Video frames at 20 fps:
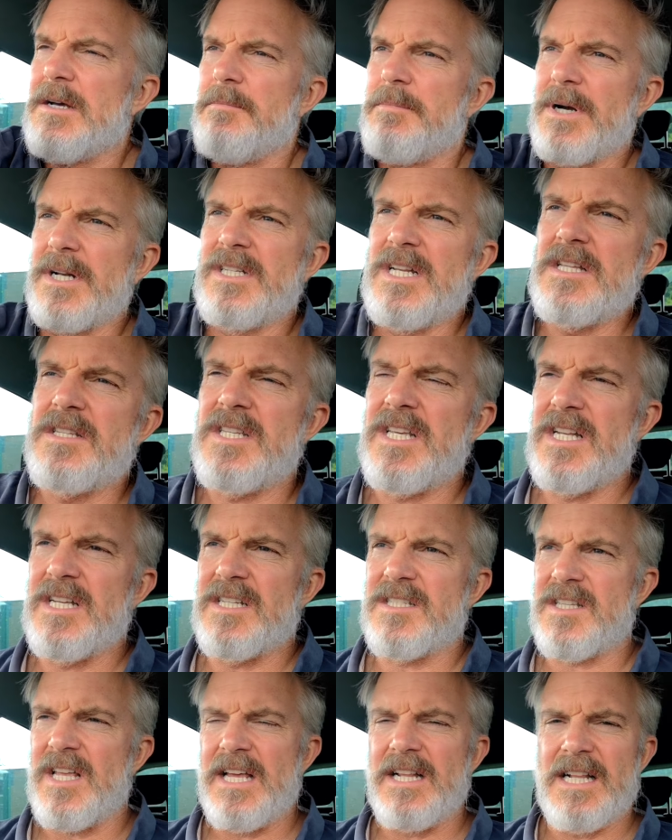But I did see
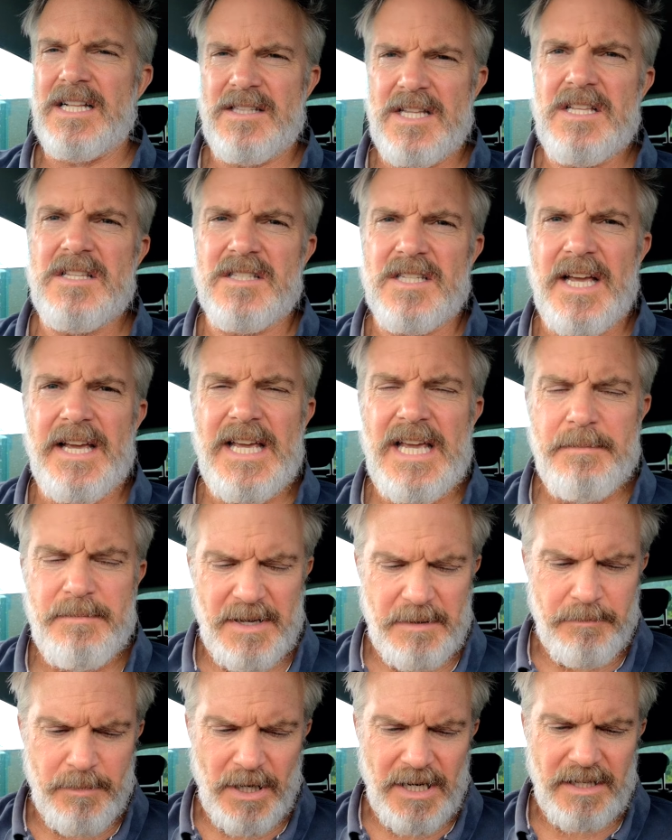this thing that did say he'd
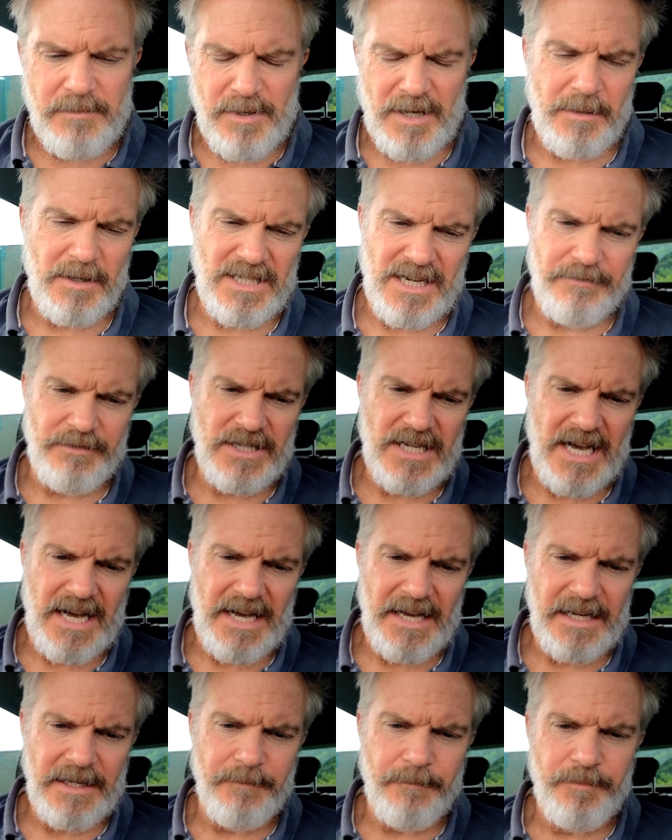been bullied pretty much every
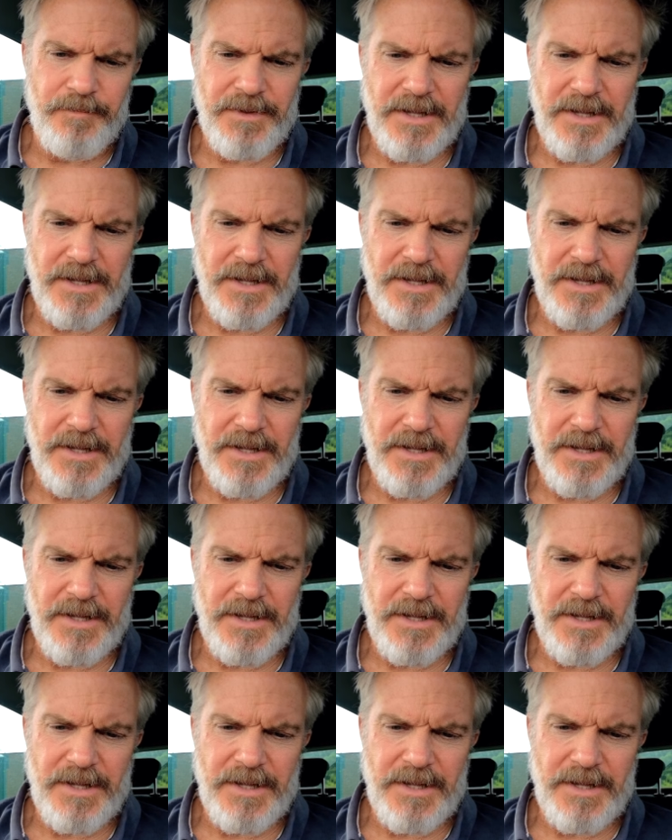day.